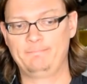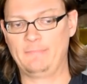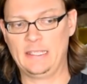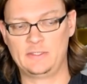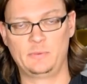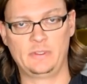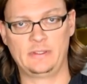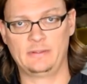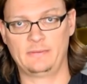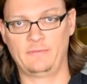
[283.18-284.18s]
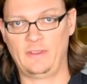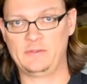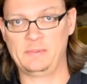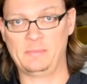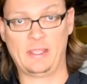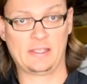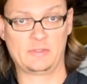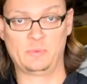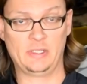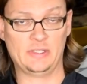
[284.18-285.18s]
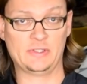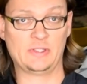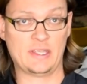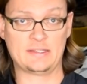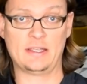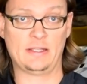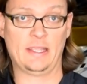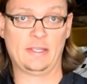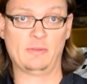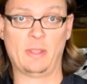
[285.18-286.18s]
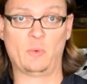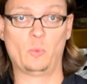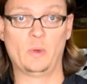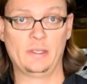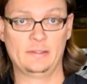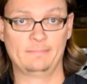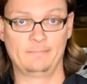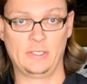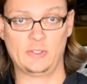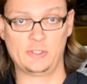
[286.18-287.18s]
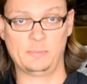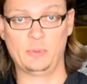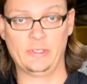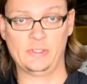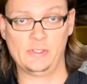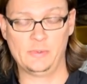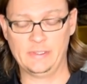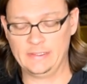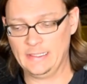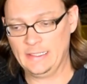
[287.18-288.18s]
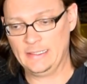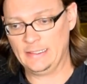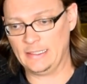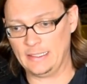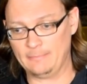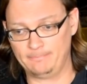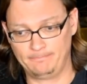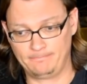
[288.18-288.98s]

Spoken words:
that's what the 5-speed box really just does not like, no matter what gears you put into it.